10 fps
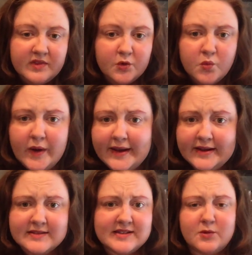
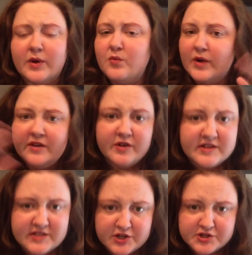weddings, like whatever it
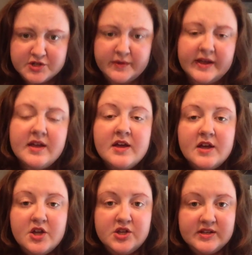is that you're doing,
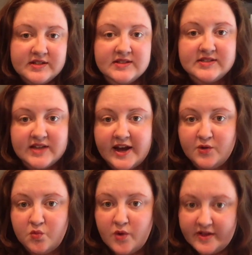you need to
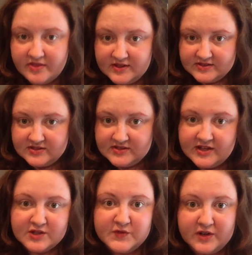decide what this
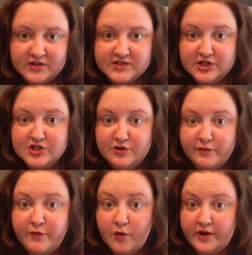sales funnel is going to do
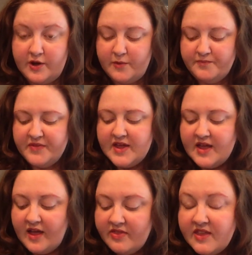for you.
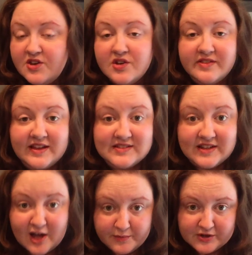And then that's going
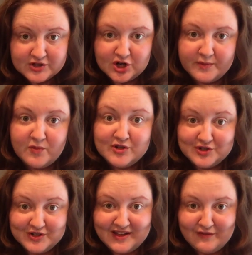to help you determine what
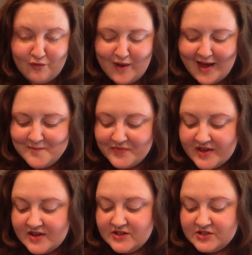you're going to give away.
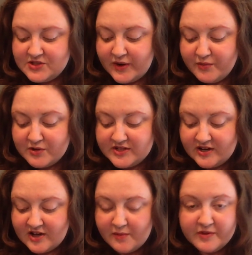So I wrote down
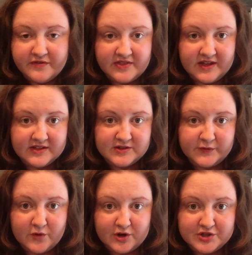a couple of things
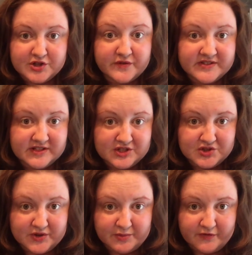for service
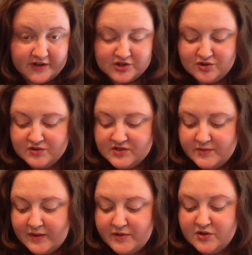industry professionals.
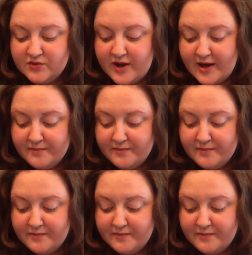Maybe you